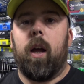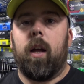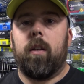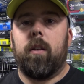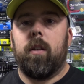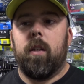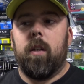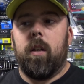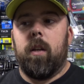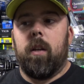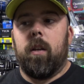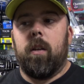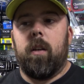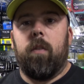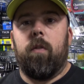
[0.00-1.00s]
at
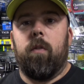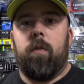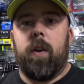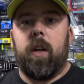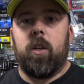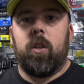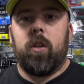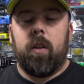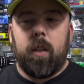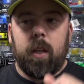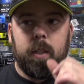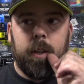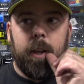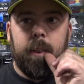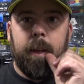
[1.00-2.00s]
different features and
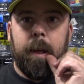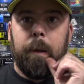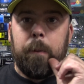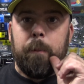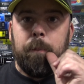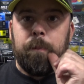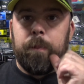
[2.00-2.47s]
things like that,